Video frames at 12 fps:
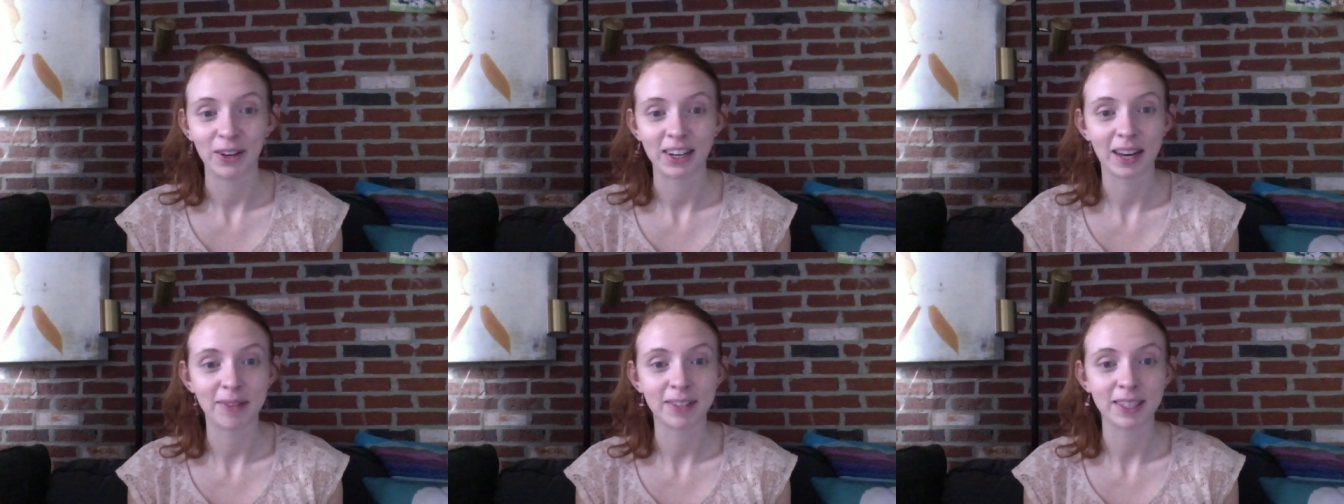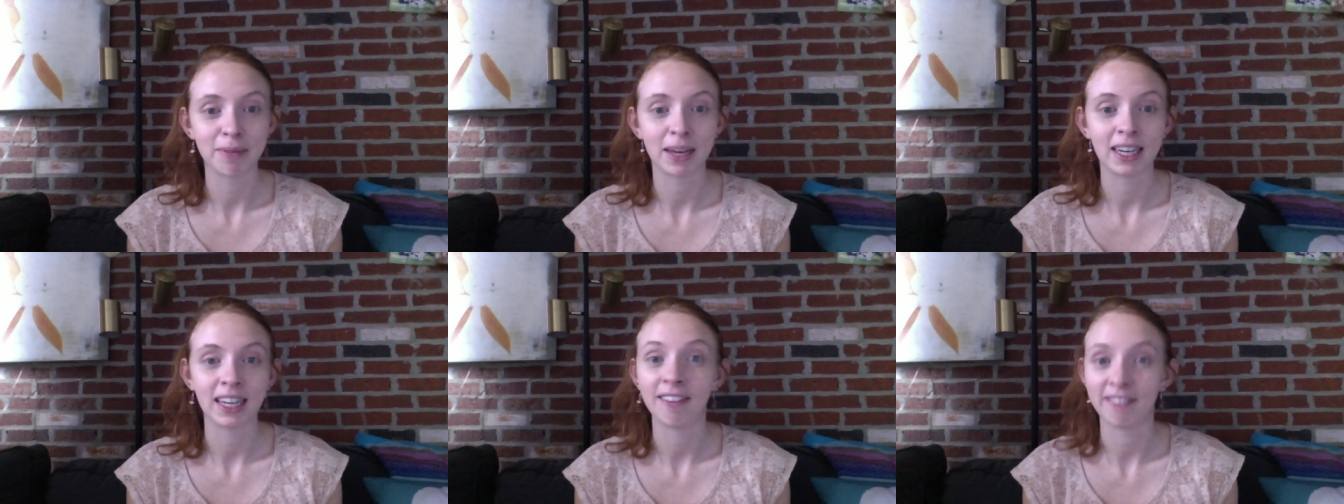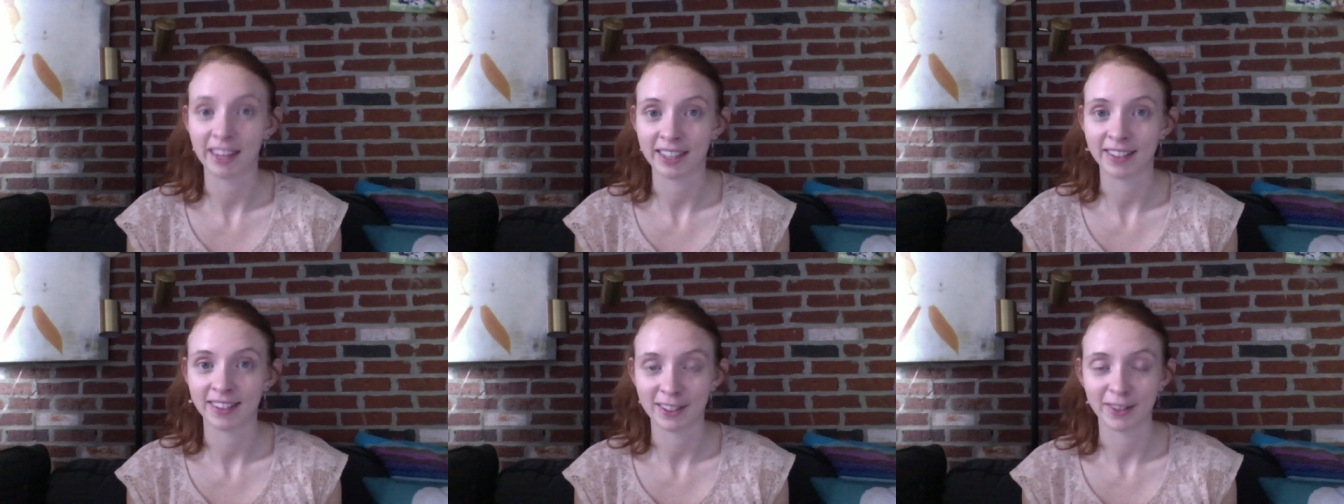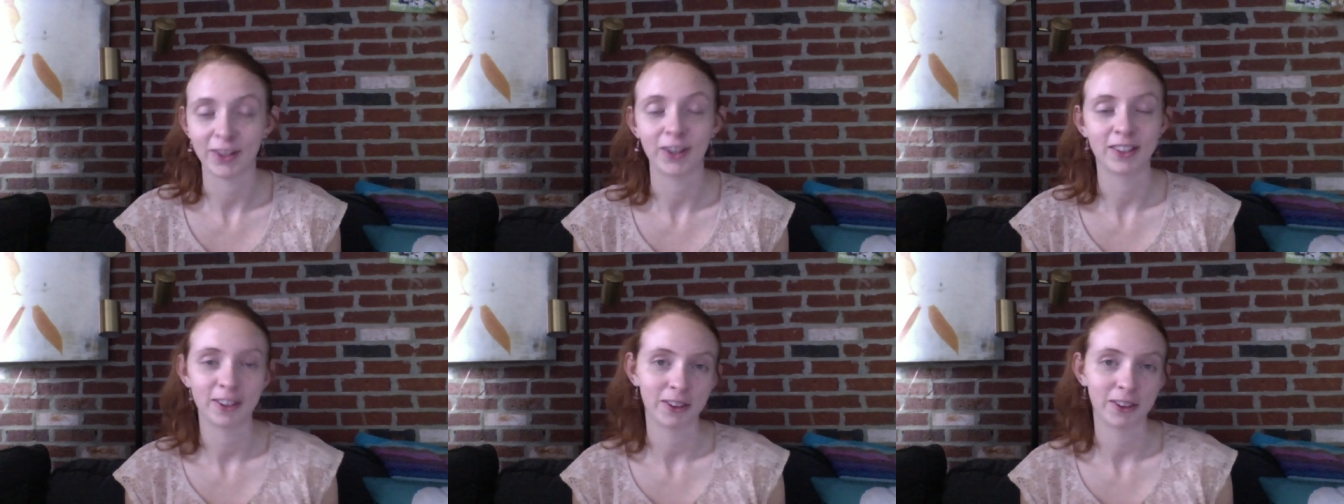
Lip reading: And when it comes to money, fancy is good.